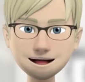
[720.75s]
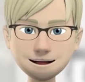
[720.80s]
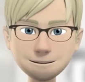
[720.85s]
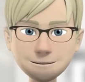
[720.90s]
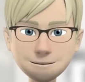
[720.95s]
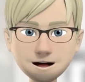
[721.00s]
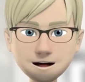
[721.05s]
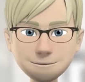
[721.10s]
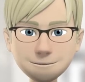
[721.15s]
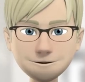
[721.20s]

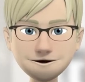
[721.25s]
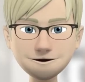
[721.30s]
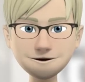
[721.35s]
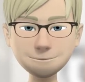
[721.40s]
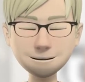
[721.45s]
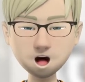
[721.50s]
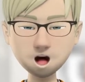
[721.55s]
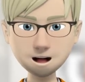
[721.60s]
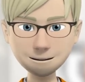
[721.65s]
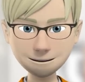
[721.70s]
this
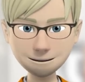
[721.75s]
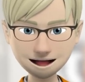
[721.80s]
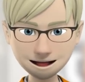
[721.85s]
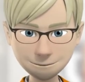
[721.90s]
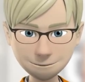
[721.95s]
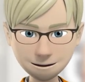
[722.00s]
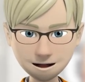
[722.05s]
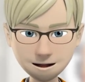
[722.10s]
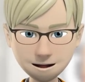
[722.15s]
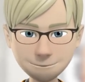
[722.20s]
device at
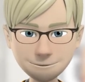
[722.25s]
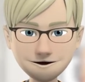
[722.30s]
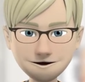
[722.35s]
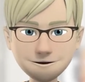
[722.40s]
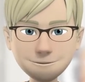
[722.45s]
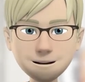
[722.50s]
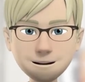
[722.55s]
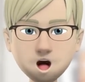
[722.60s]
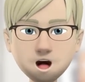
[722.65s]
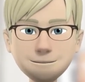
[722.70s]
Genergy, we
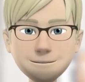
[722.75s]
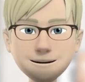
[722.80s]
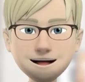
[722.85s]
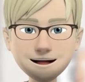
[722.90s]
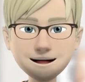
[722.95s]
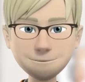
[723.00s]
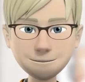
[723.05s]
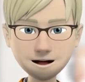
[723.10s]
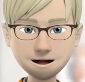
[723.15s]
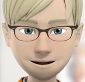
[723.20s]
can
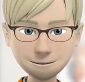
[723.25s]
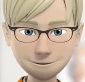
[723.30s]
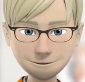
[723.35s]
combine